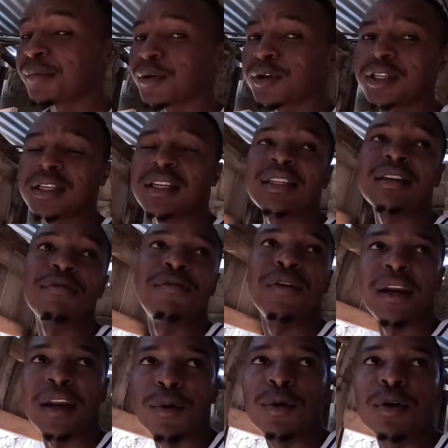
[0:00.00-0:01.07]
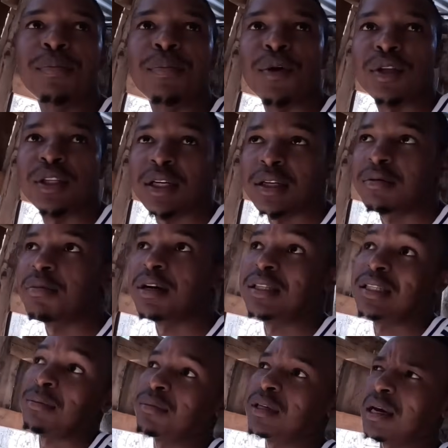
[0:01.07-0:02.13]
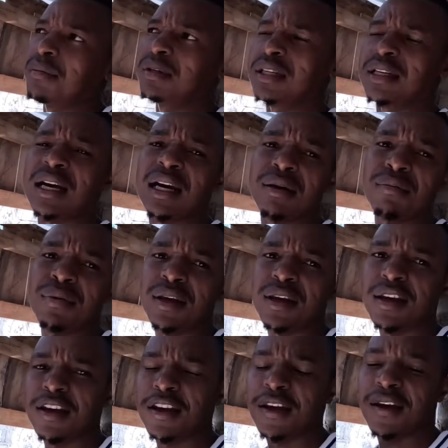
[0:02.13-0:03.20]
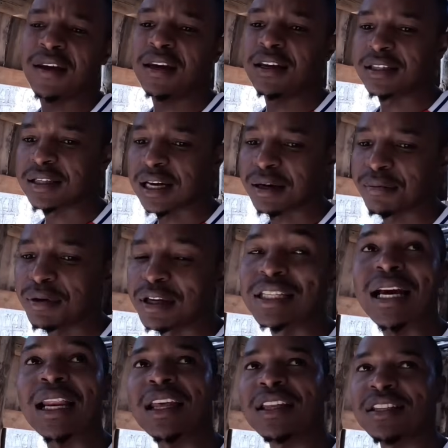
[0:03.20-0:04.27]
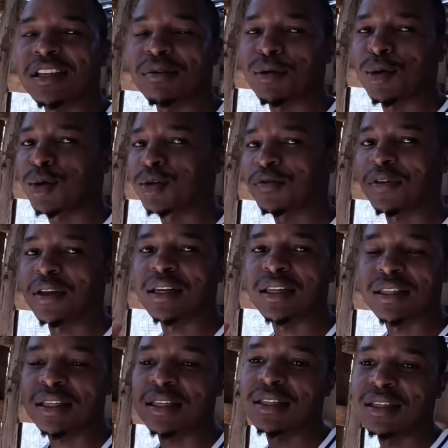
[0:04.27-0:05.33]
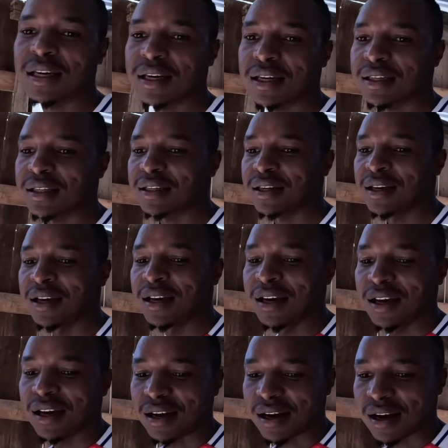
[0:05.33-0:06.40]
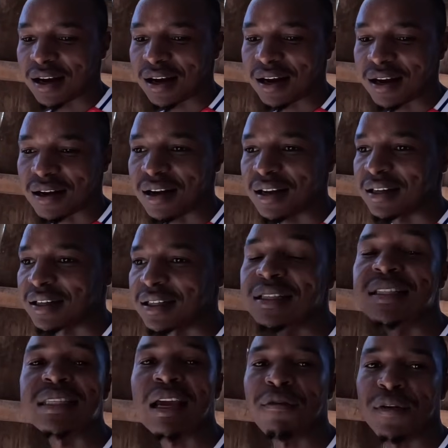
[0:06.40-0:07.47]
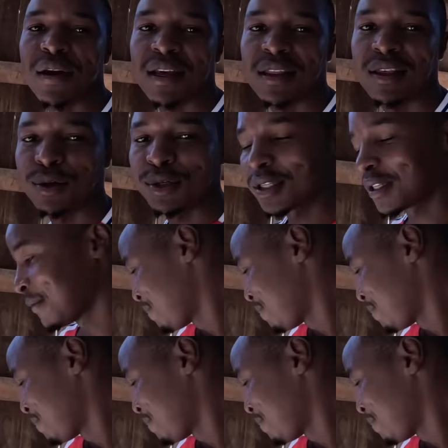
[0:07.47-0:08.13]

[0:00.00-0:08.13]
project is a very good project, but sometimes it can be challenging because of the diseases and stuff like those.